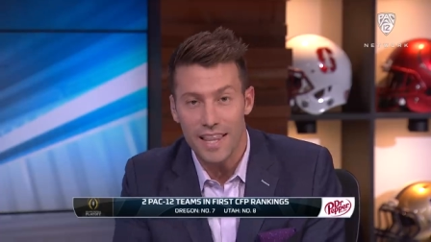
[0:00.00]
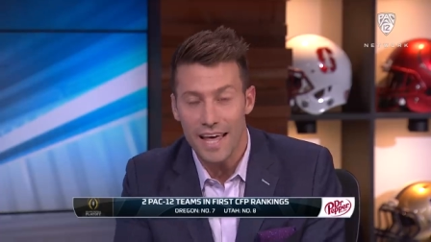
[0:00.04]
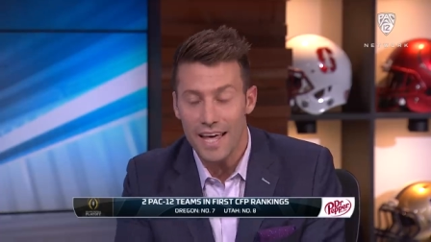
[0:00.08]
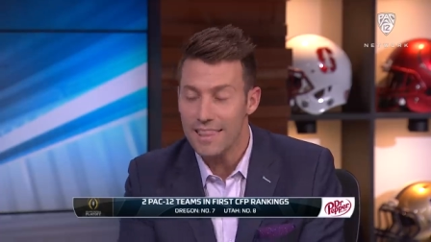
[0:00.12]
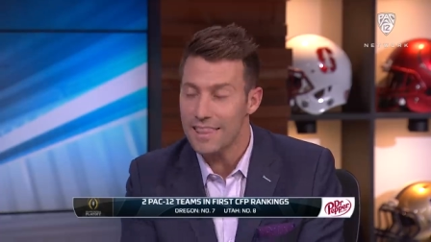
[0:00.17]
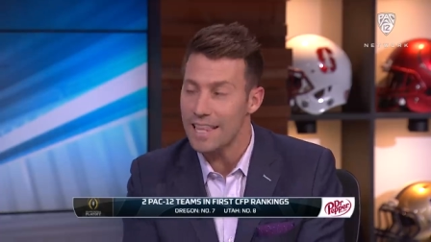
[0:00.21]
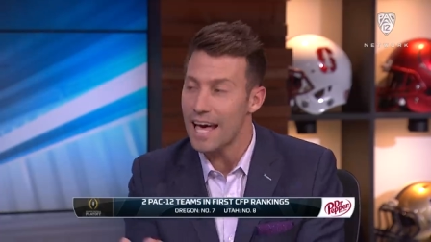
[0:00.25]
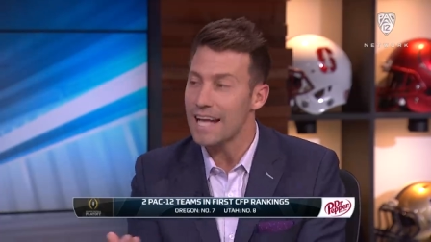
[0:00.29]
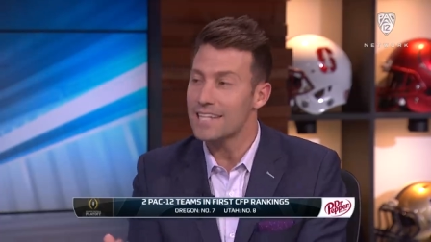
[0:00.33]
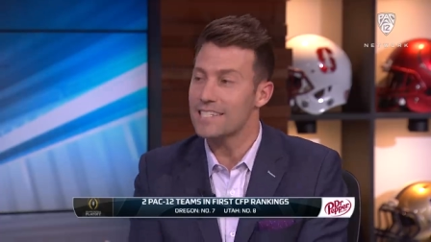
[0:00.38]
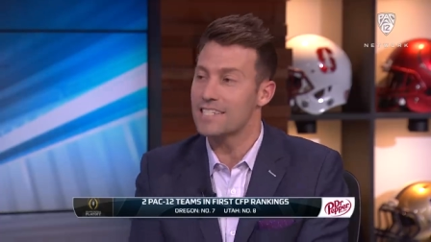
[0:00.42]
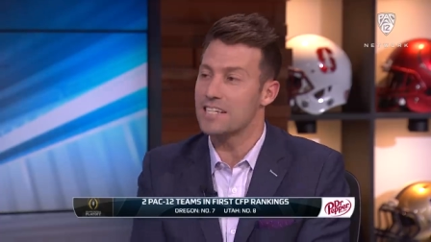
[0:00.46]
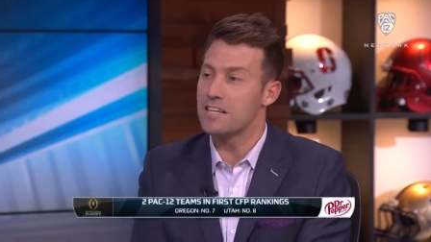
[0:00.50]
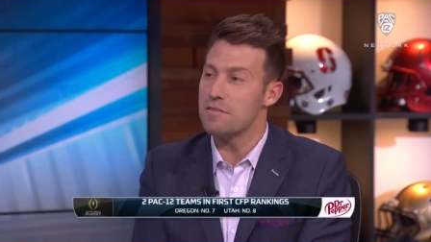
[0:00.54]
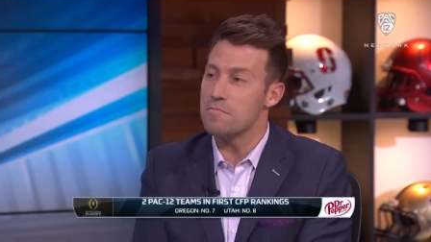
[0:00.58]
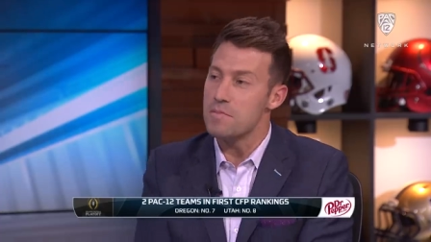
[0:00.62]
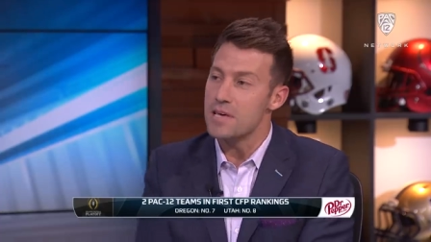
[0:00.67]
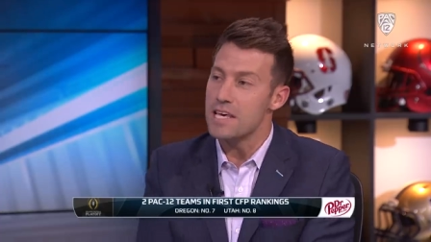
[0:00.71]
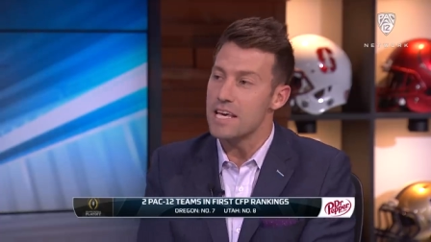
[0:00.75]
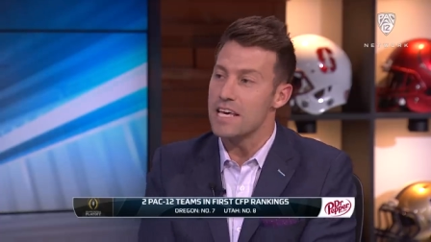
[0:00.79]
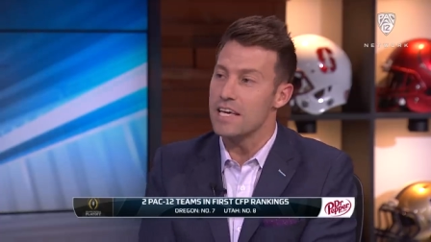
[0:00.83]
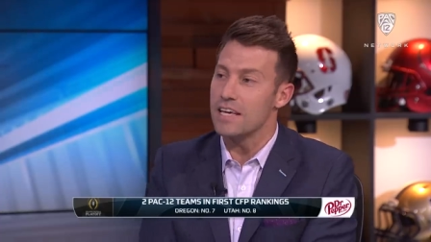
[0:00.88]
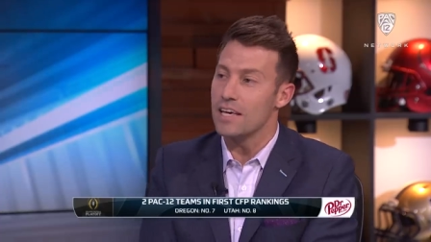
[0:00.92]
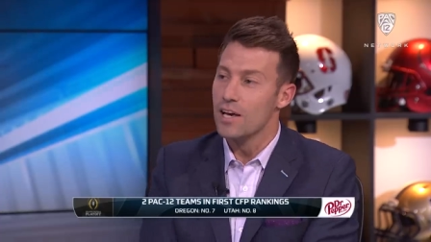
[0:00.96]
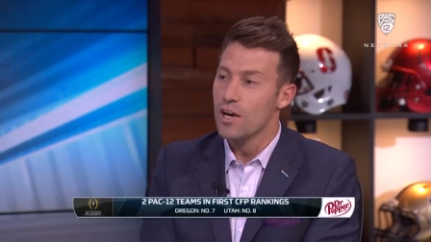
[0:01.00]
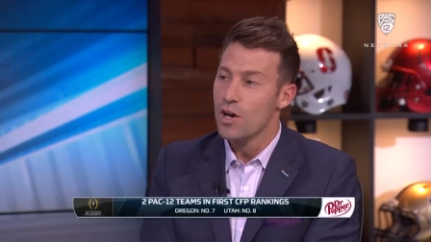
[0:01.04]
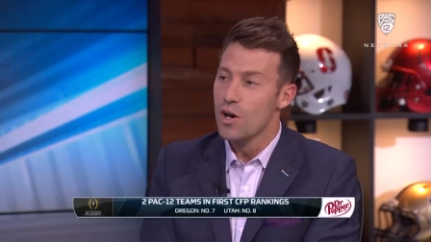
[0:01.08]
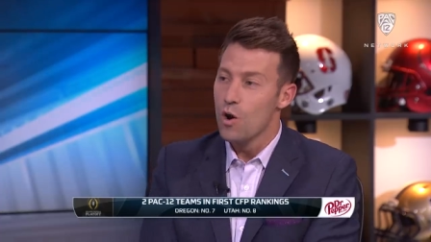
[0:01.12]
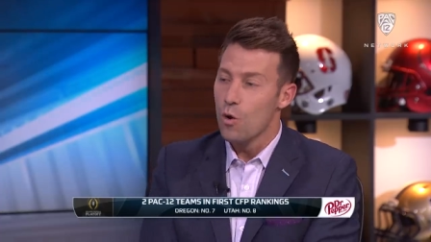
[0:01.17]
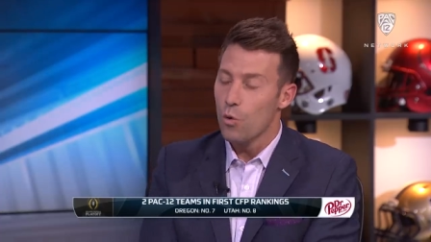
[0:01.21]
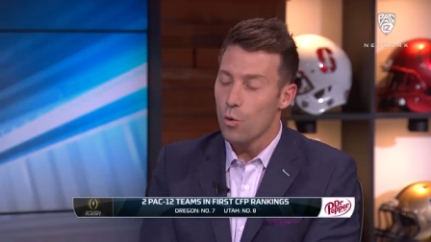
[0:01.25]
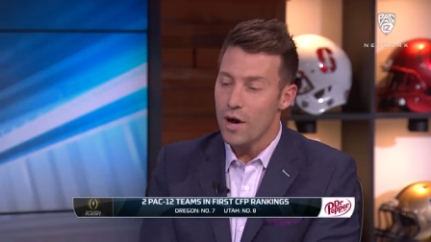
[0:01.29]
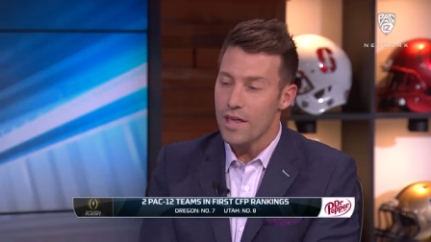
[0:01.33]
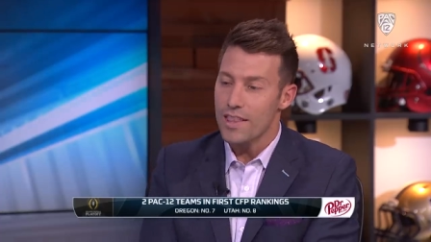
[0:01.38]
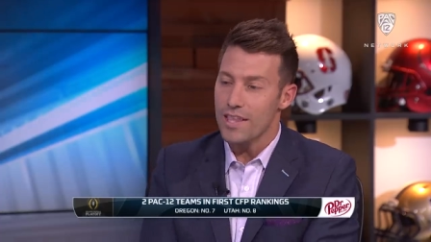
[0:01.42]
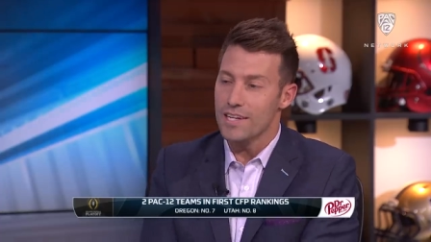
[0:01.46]
That, that's, to me,
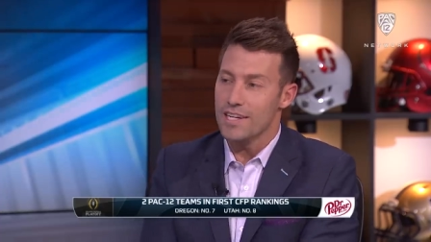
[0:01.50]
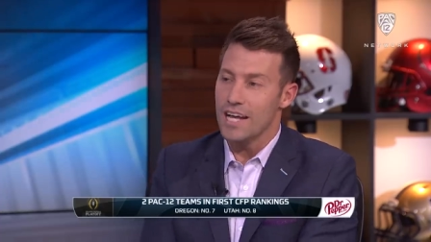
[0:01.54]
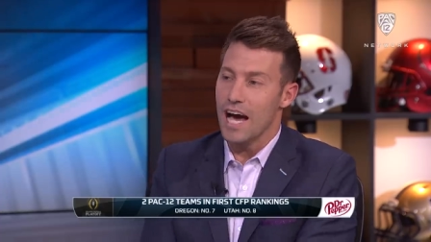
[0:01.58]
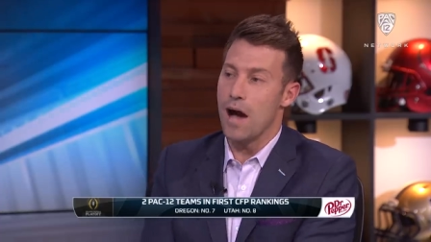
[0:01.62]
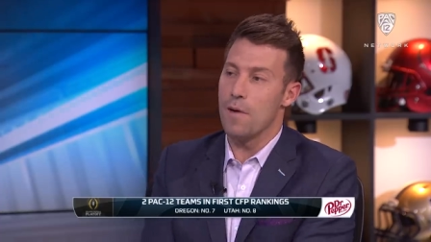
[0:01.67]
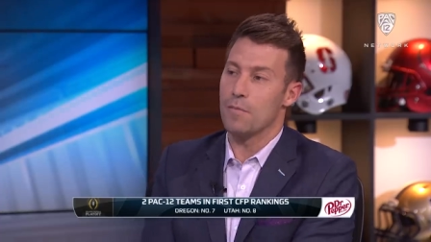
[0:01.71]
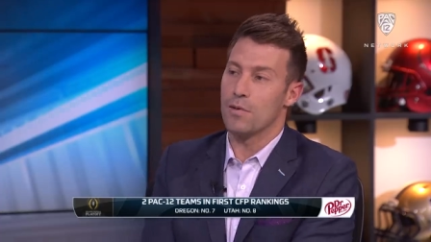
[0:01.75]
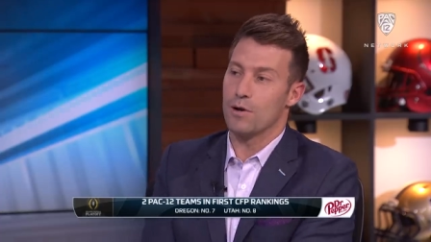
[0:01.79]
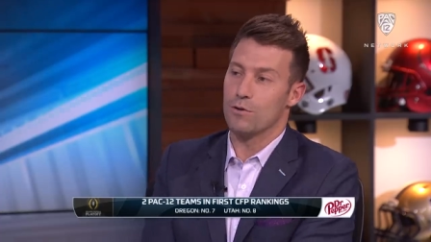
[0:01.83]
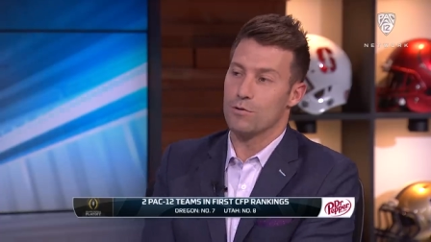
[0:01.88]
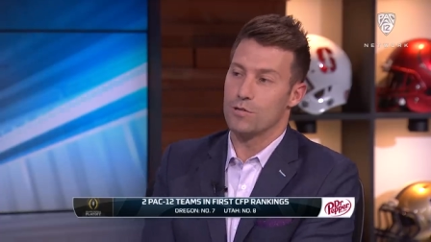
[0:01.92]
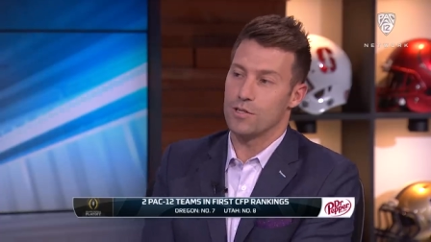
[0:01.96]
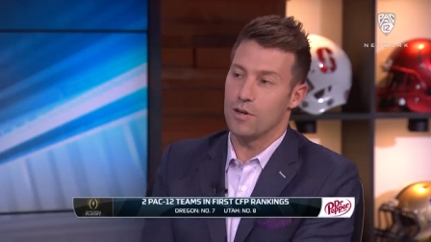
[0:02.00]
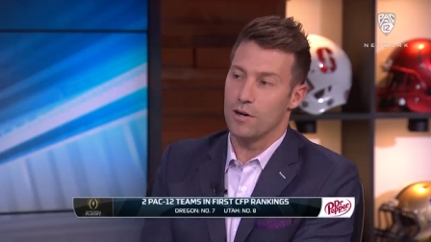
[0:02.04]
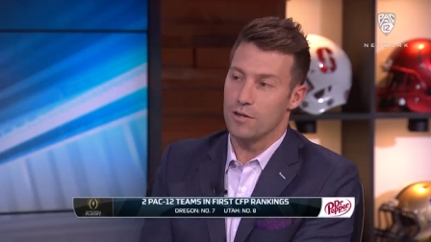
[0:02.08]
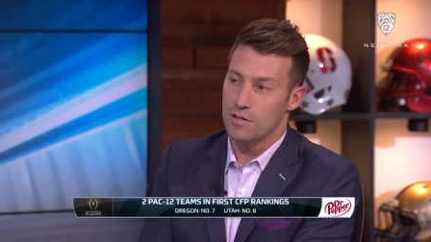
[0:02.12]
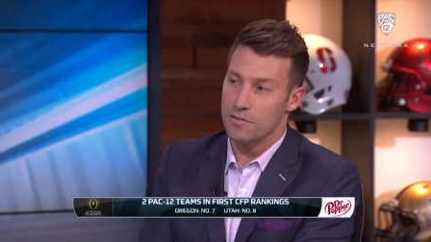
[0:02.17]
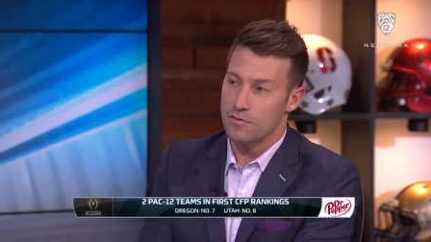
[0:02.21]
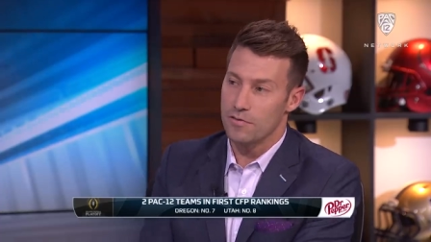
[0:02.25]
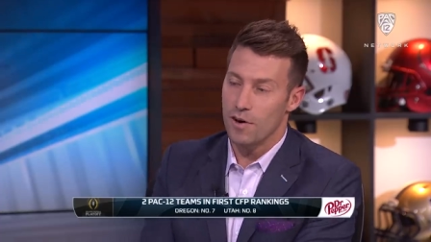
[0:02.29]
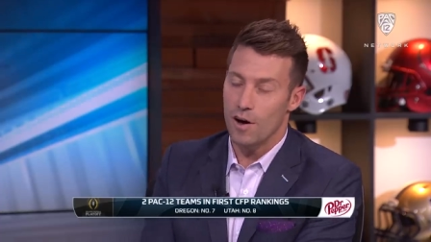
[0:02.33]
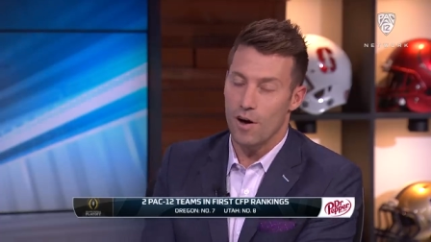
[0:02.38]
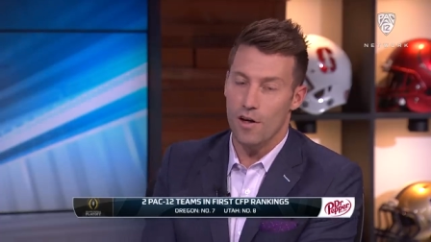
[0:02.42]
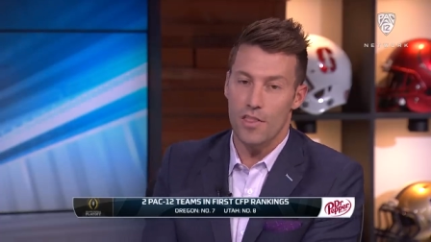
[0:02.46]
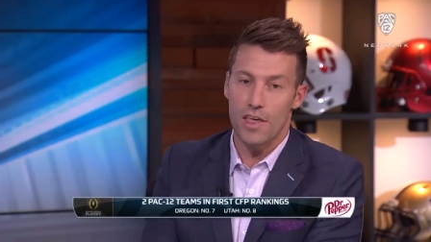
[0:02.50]
when the dominoes start to fall.